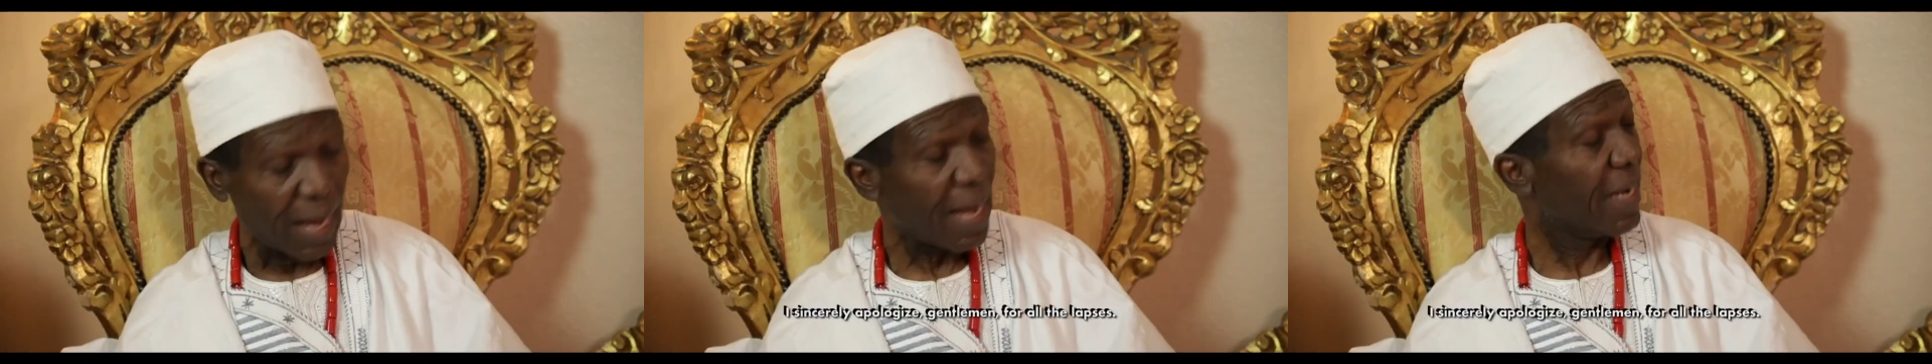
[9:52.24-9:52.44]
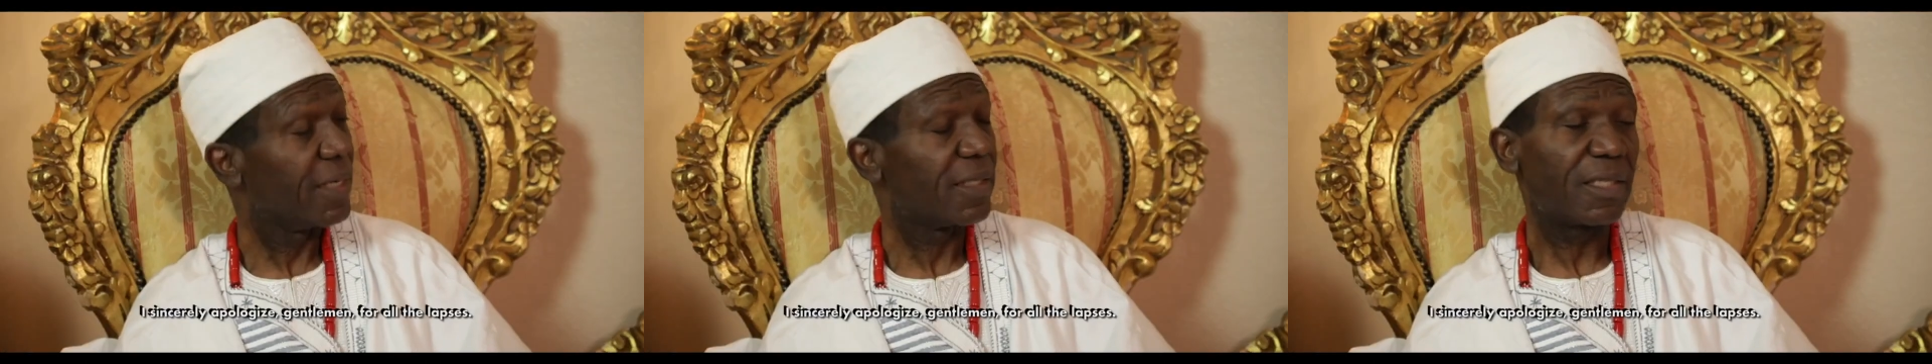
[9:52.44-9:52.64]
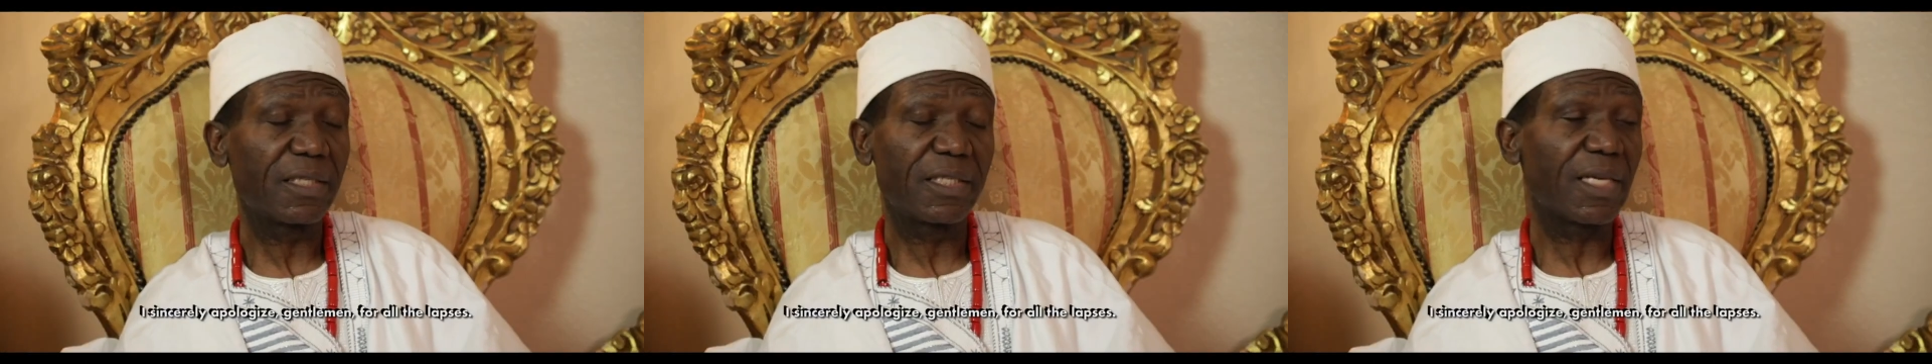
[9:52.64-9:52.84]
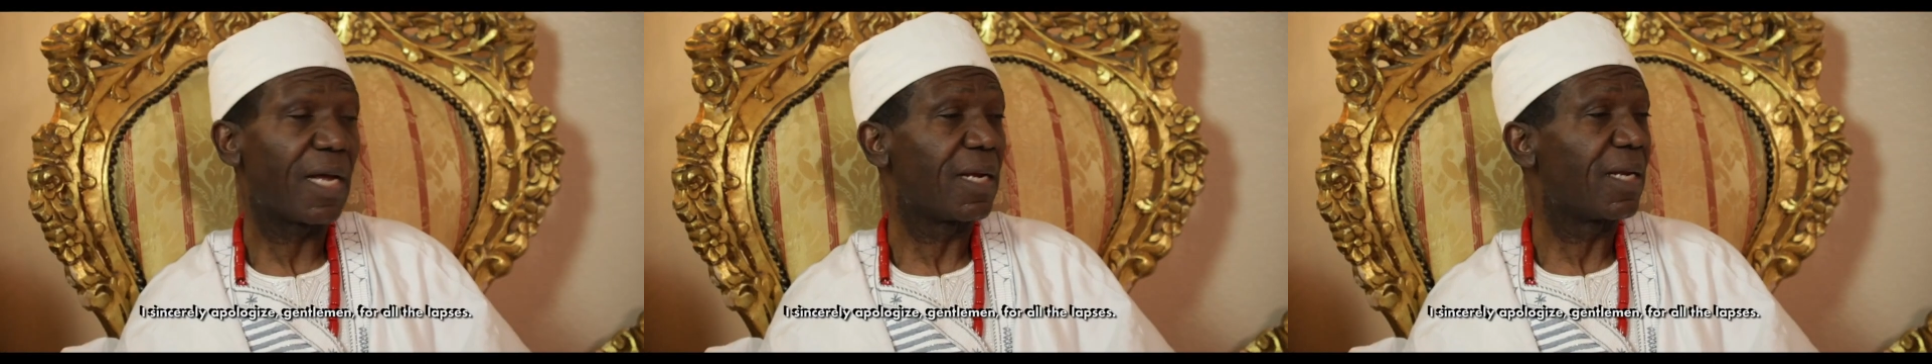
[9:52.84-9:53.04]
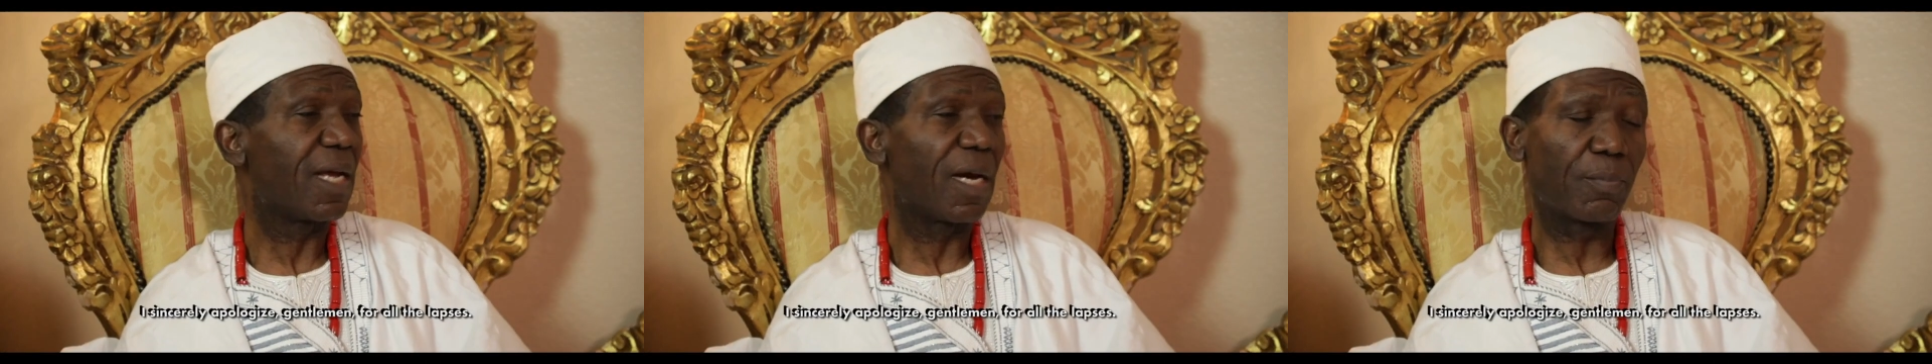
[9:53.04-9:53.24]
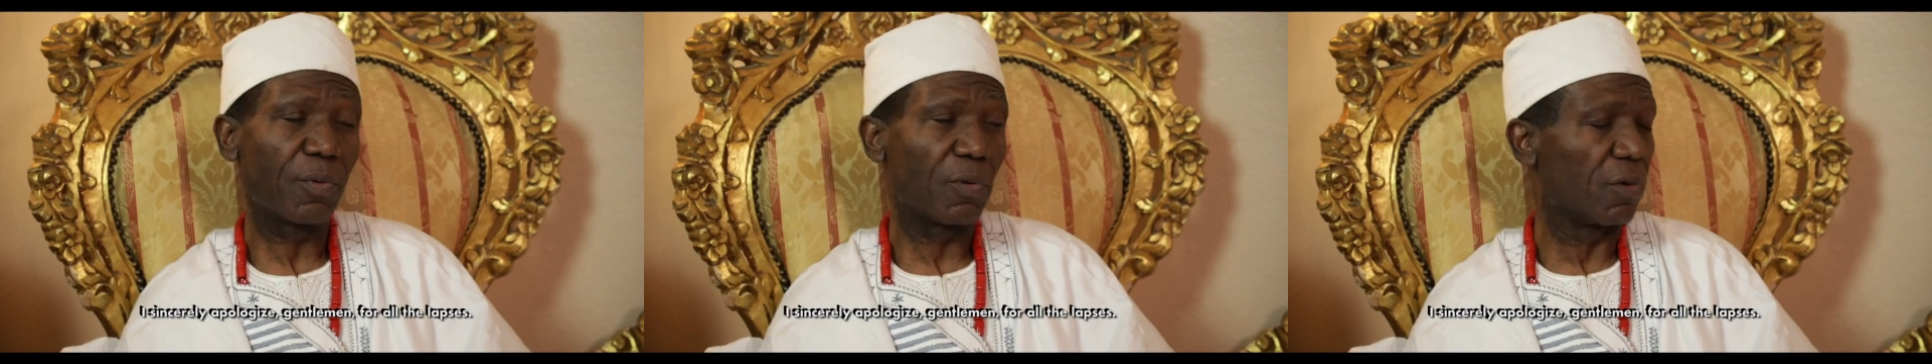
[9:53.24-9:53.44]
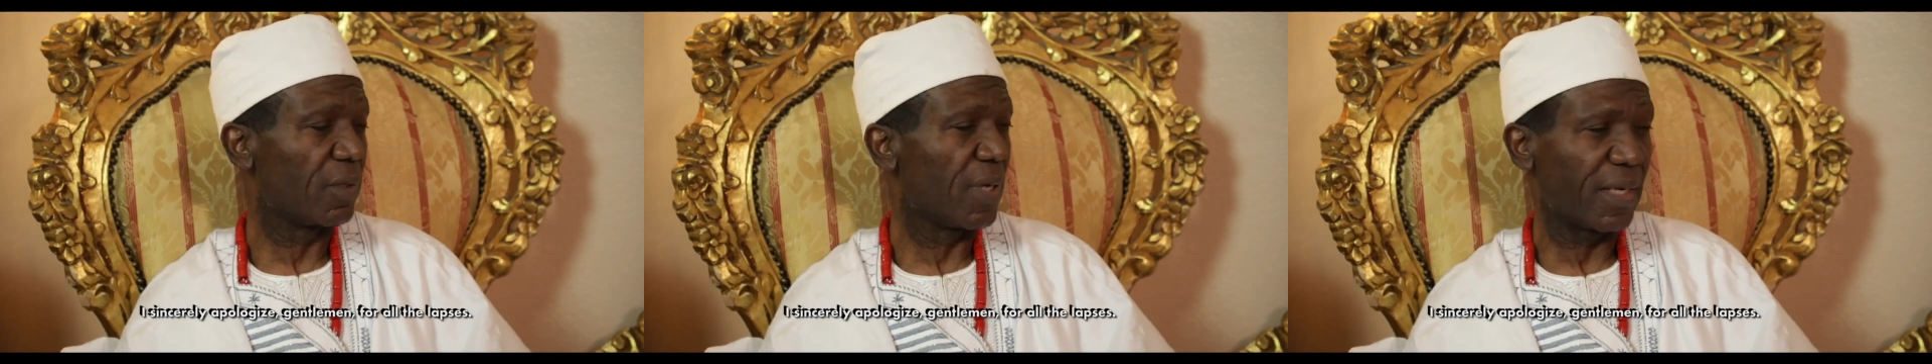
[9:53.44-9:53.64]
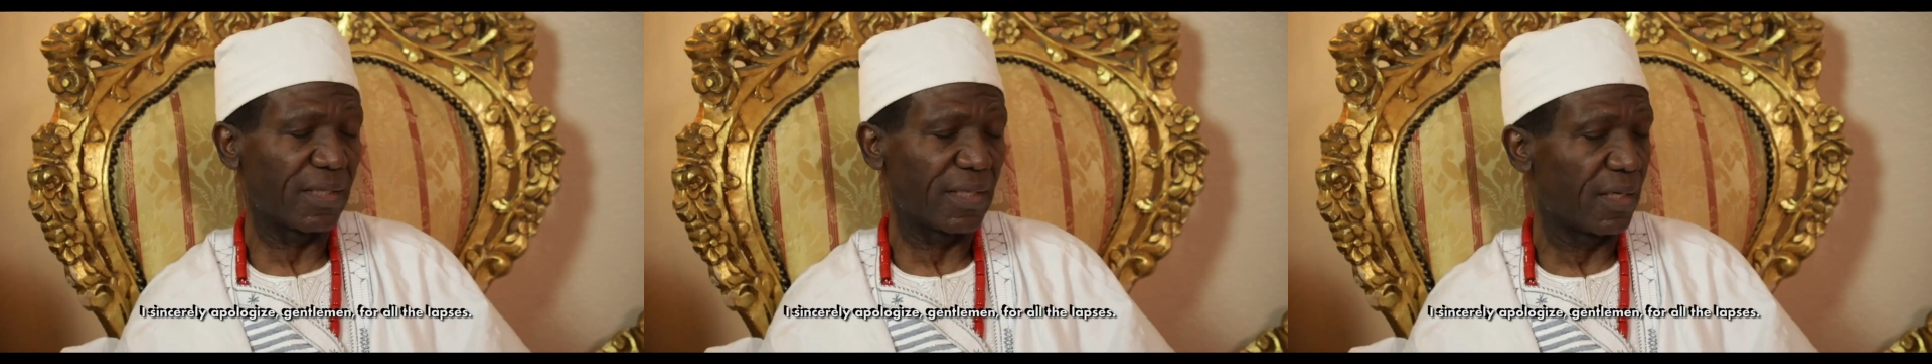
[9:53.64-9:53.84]
I sincerely
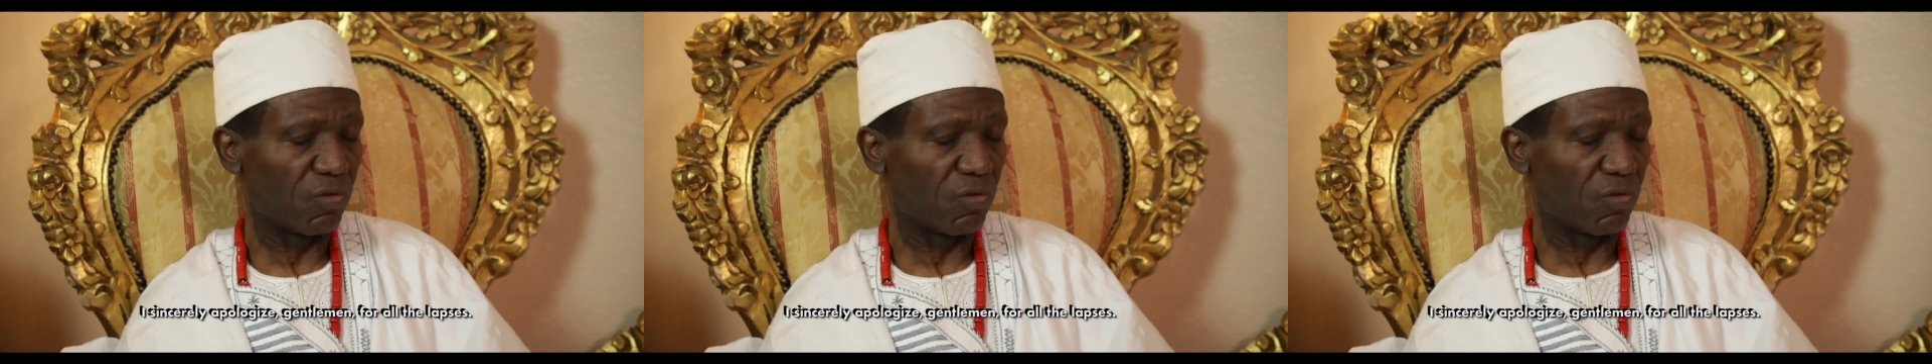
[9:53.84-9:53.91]
apologize,